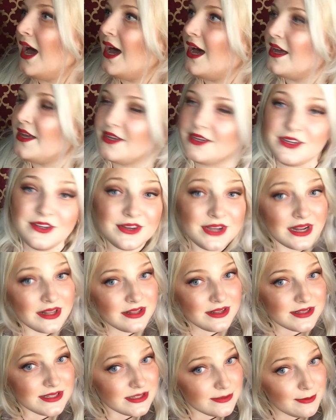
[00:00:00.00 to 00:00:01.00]
You do get a little
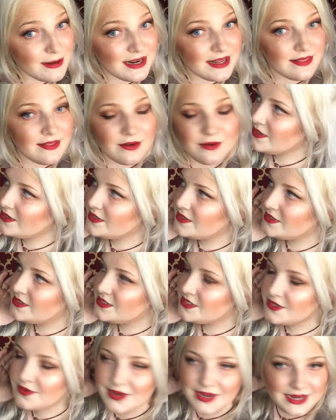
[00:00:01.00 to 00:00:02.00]
sweaty though. So
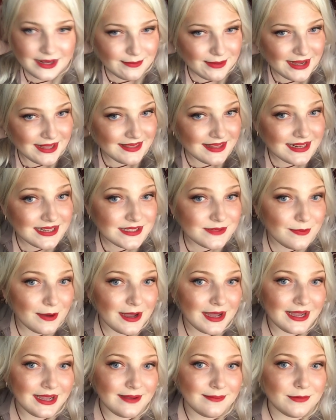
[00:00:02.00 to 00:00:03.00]
anyway, that is
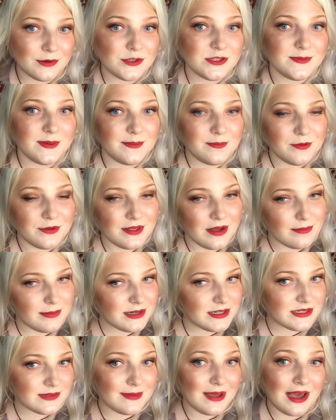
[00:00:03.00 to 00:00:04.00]
why most people with
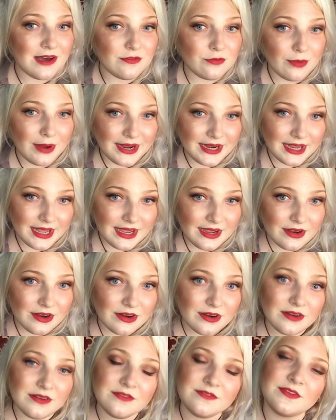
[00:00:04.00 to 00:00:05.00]
albinism have white
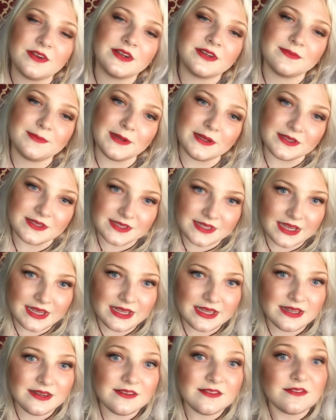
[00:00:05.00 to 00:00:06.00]
hair, very pale
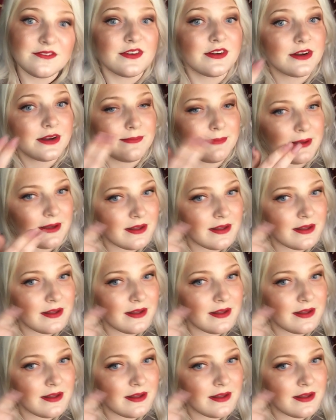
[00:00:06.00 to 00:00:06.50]
skin, very pale